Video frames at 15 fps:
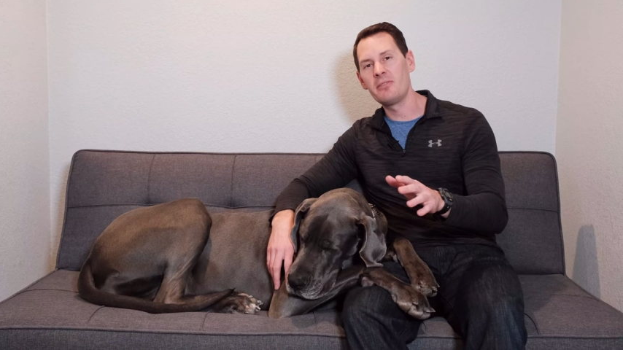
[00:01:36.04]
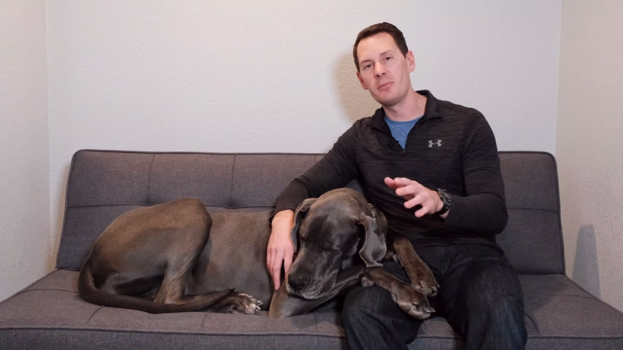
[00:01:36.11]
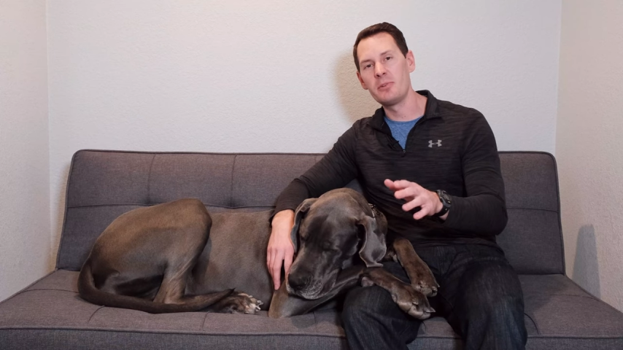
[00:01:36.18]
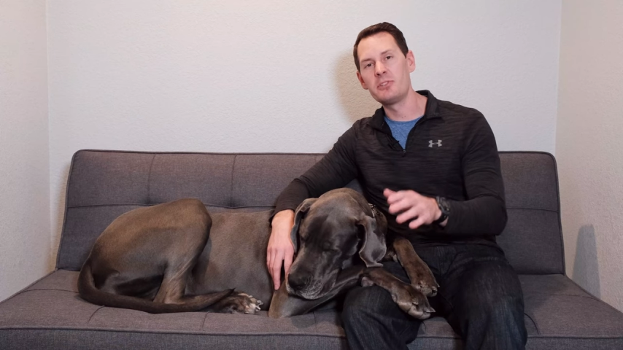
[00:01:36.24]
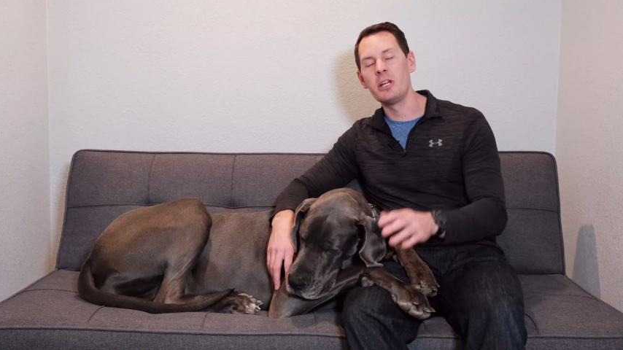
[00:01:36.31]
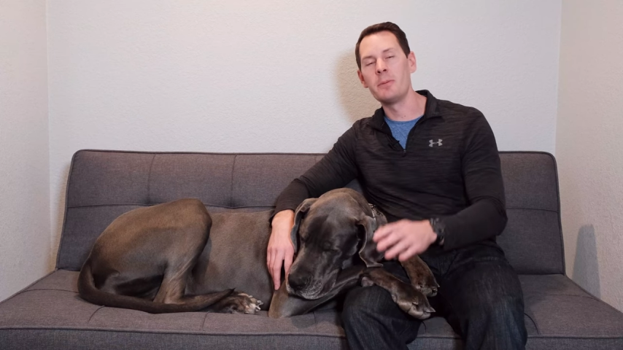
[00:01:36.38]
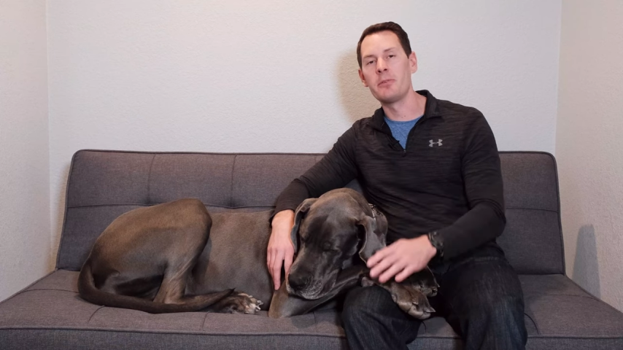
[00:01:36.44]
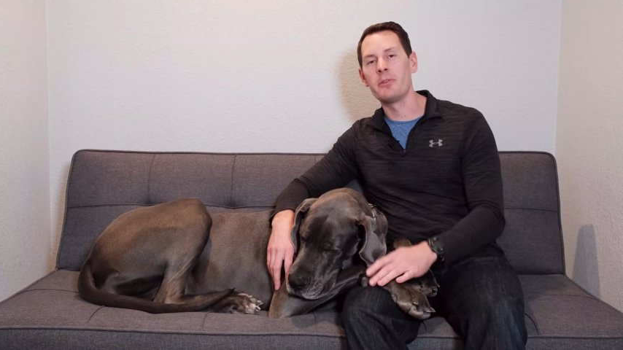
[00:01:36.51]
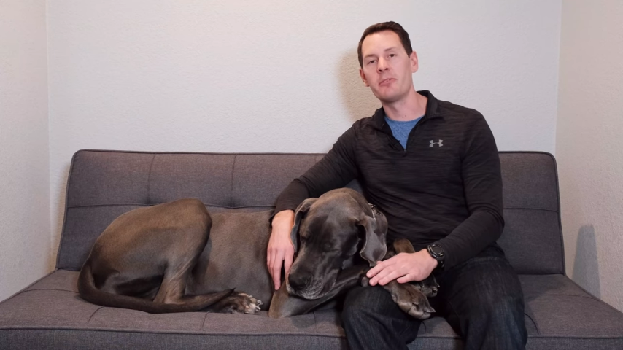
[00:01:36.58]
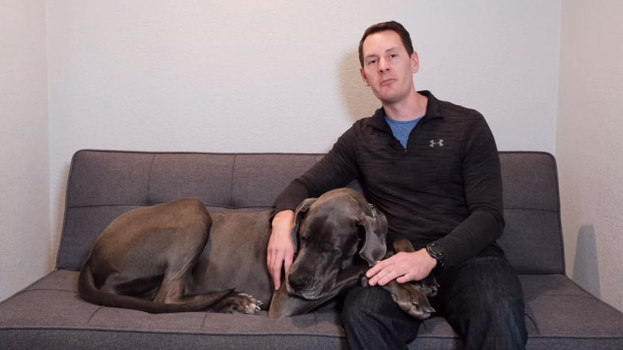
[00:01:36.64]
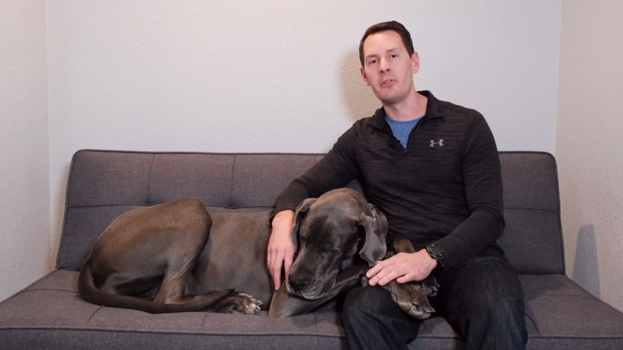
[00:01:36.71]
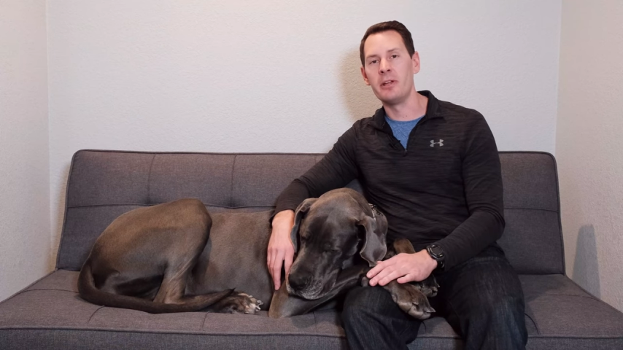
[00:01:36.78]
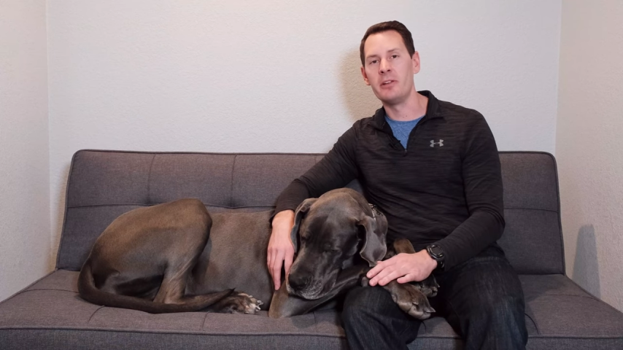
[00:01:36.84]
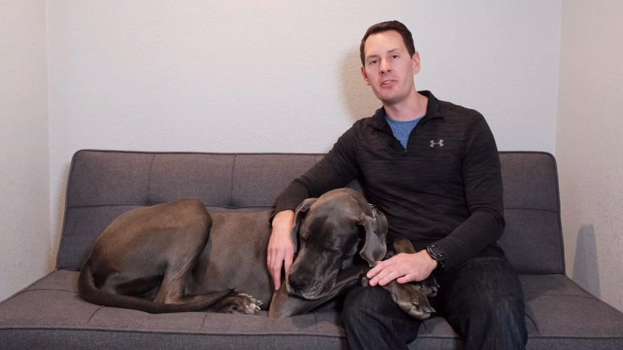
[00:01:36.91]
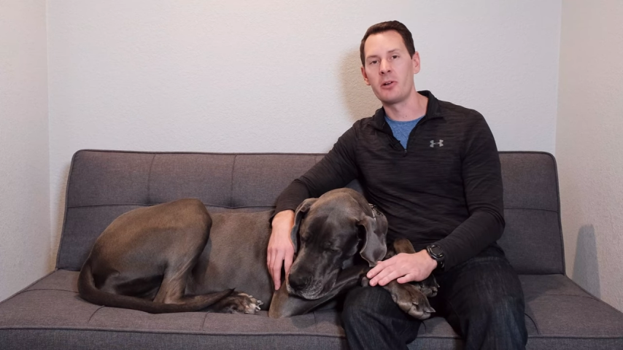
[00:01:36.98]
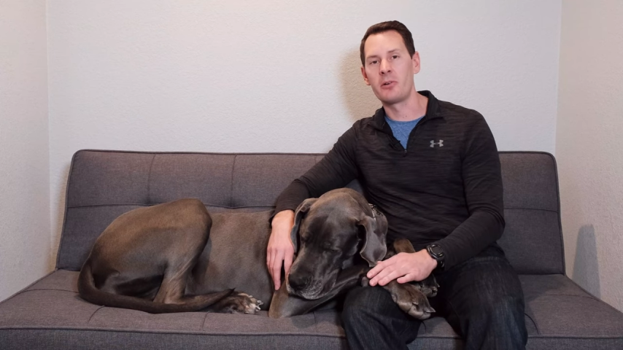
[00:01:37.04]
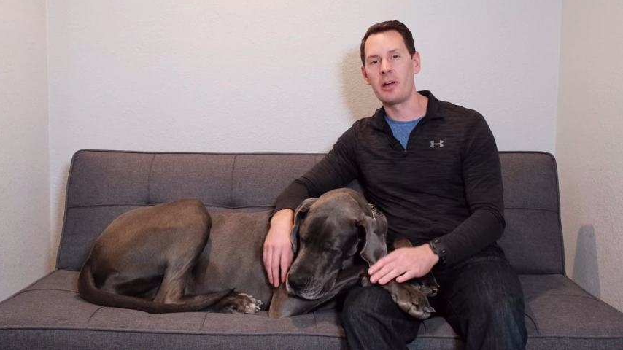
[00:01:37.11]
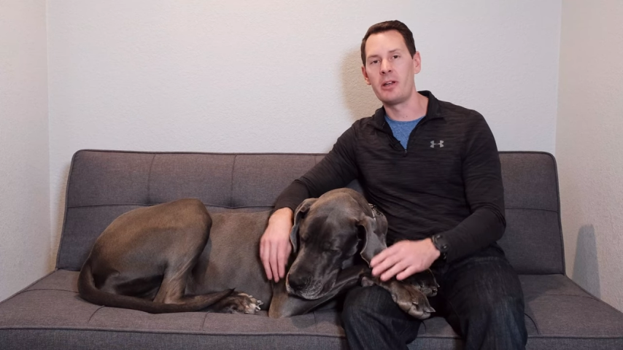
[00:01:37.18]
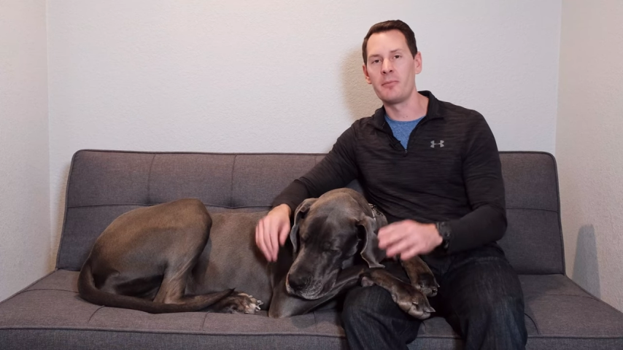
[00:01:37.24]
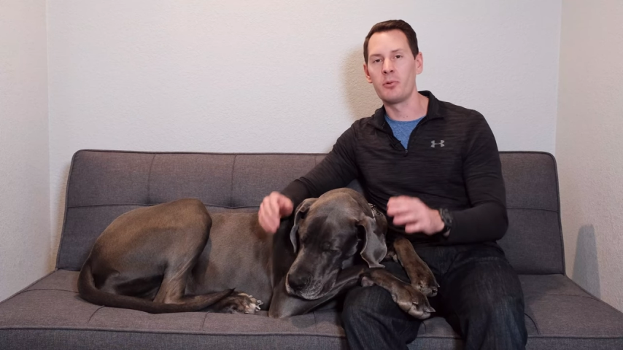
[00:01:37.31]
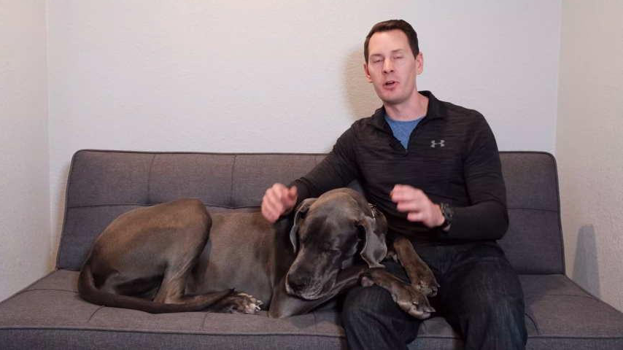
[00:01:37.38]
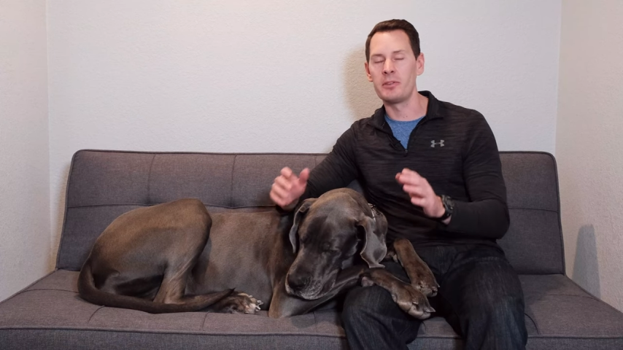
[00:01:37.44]
from the shape of their face, I'll
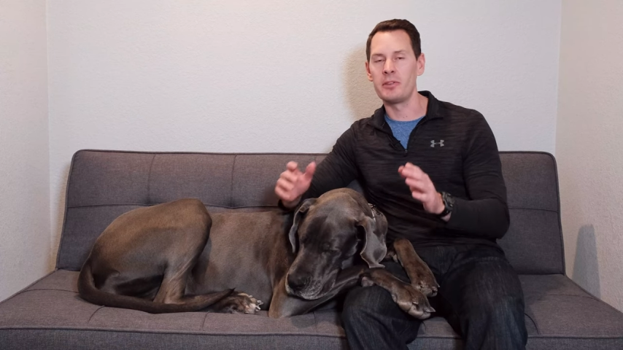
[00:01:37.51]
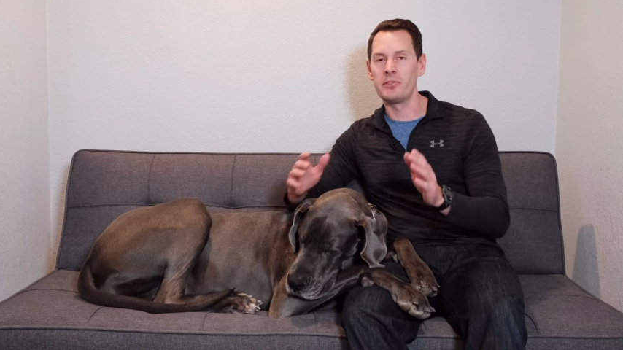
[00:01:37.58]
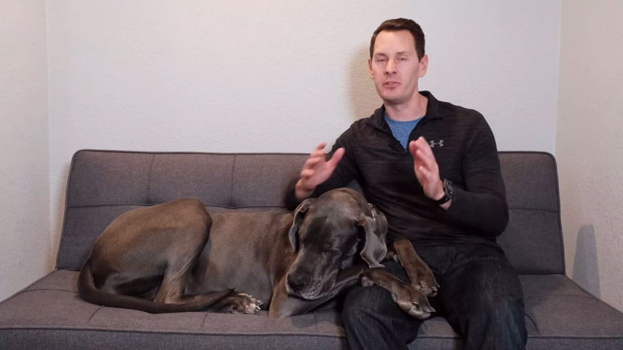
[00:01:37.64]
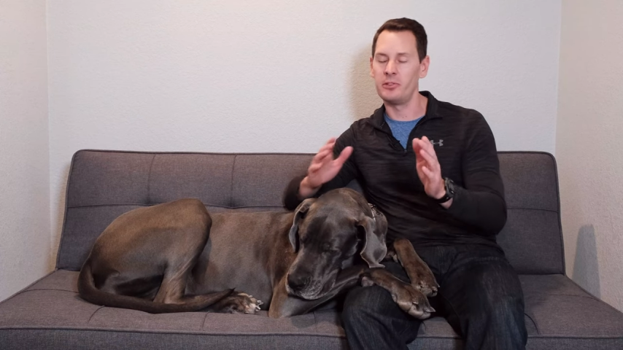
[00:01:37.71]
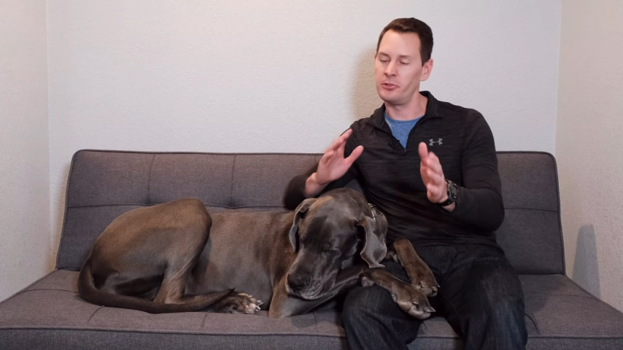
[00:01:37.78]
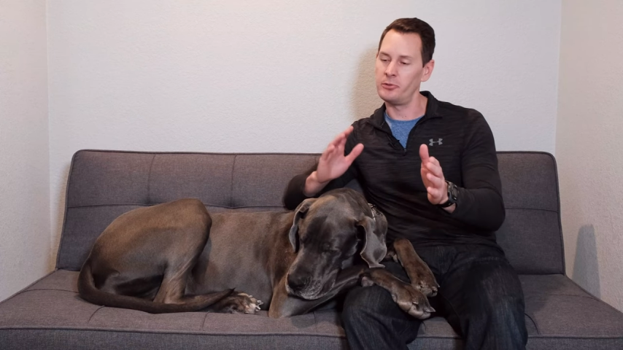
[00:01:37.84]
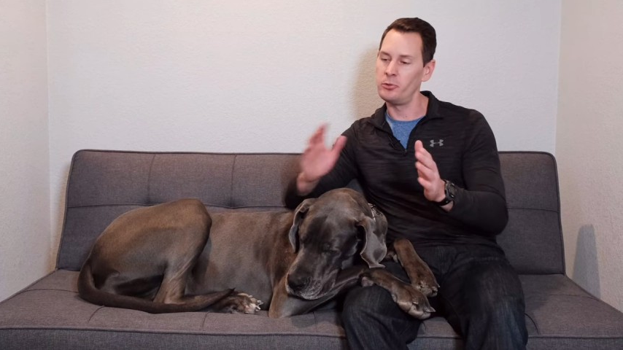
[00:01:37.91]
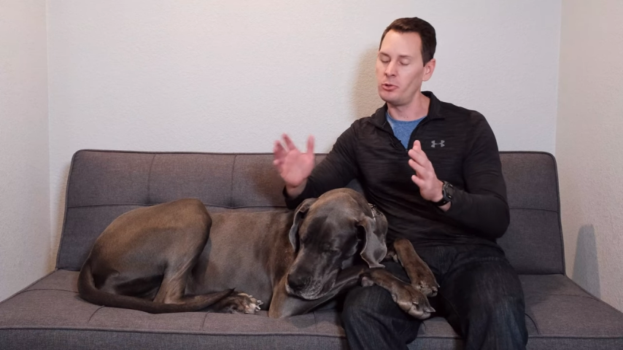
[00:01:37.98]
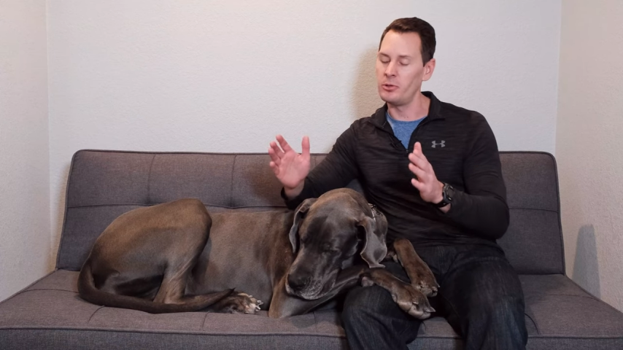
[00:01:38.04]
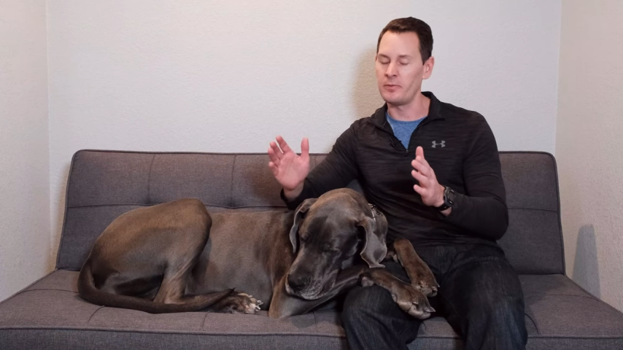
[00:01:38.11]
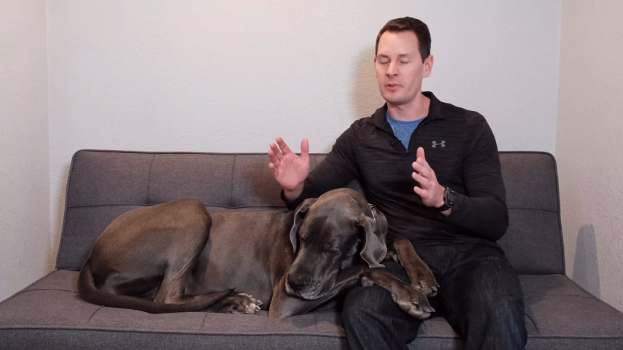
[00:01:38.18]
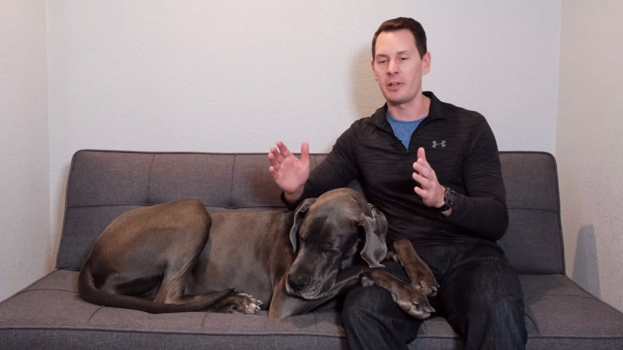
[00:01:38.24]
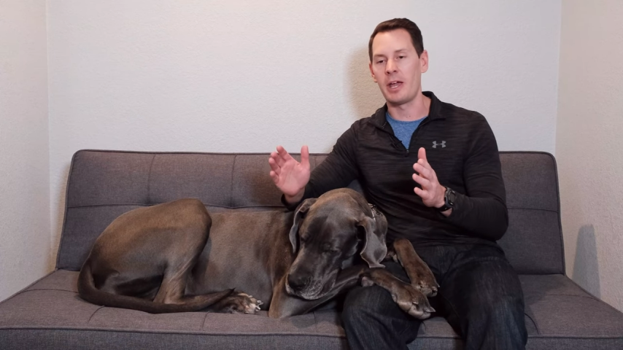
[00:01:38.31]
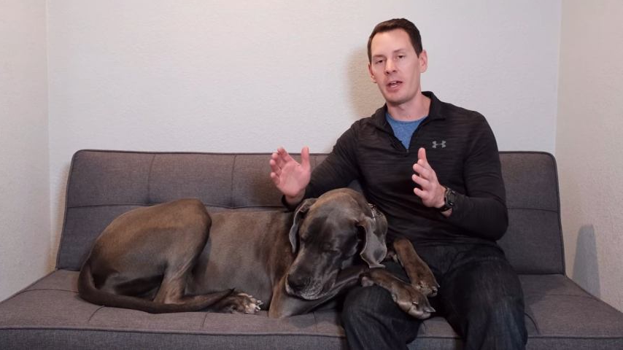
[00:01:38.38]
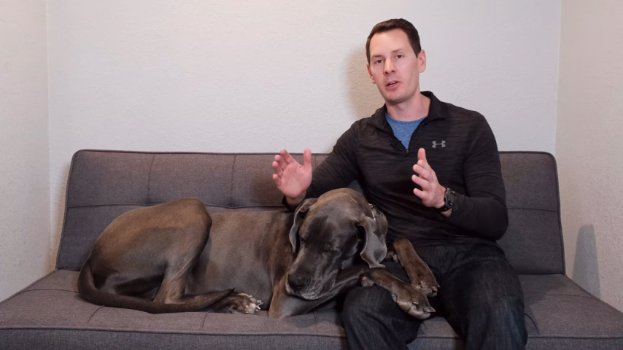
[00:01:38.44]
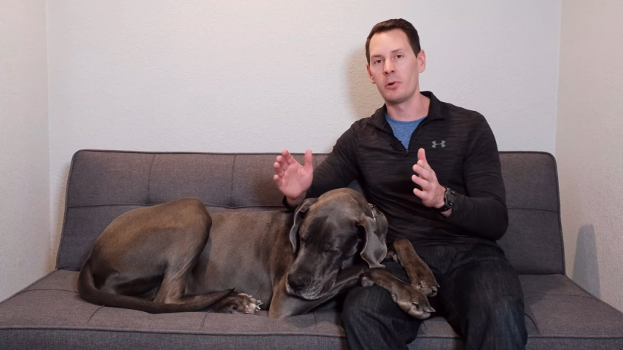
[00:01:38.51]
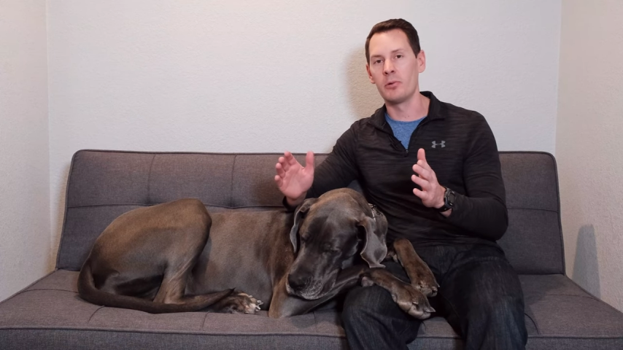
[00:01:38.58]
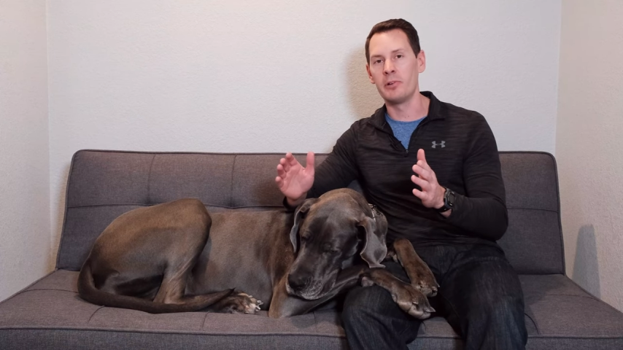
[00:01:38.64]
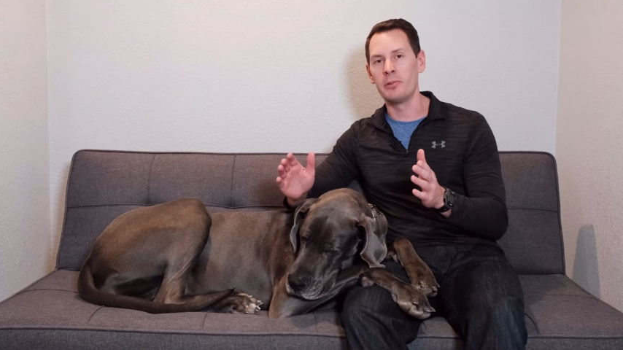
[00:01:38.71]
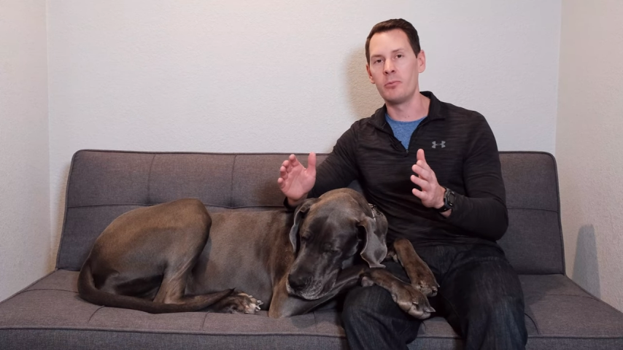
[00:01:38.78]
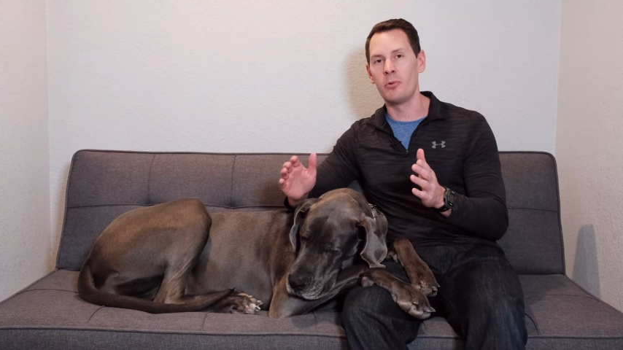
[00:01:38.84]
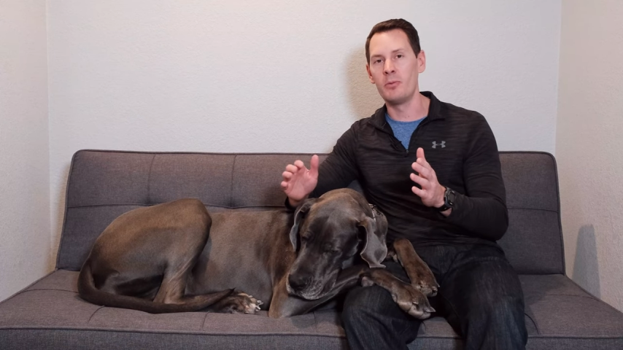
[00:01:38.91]
kind of break this into two different categories,